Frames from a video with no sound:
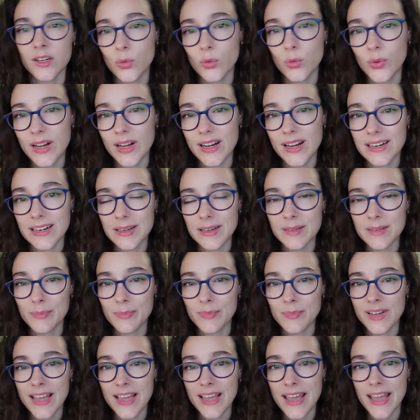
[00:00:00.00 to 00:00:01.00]
where
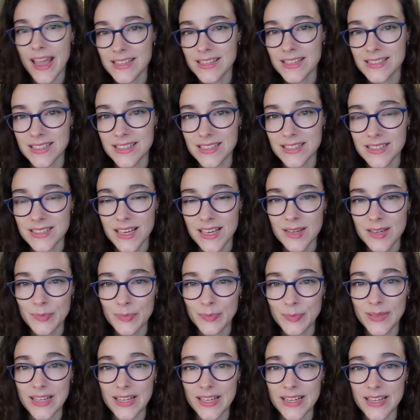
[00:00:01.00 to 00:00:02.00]
cases
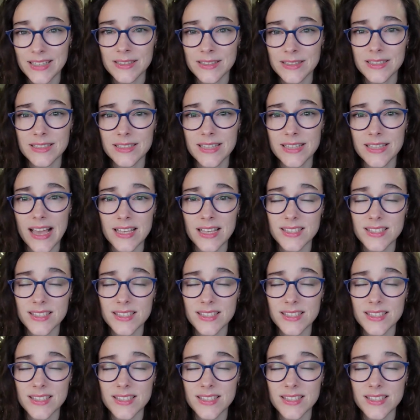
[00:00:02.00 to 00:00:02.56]
plays